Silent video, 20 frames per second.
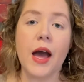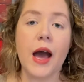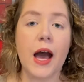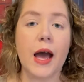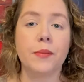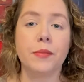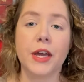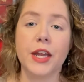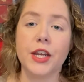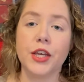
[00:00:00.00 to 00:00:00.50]

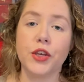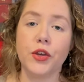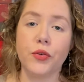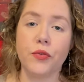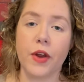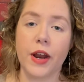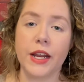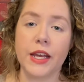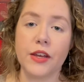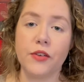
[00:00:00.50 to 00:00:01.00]
I'm getting you
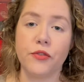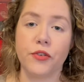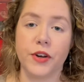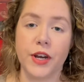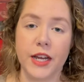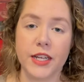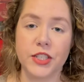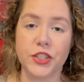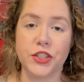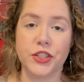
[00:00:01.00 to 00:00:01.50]
ready for
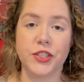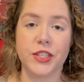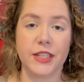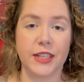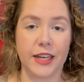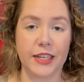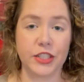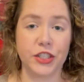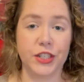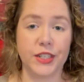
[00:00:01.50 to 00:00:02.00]
next year's
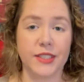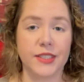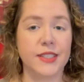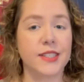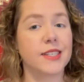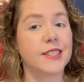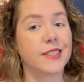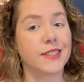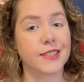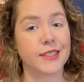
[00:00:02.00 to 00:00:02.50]
elections
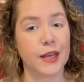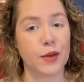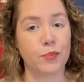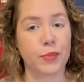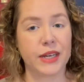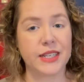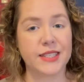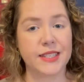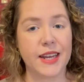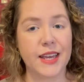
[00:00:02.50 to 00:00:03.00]
state
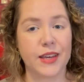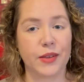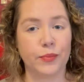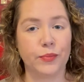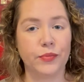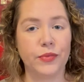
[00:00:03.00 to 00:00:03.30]
by state.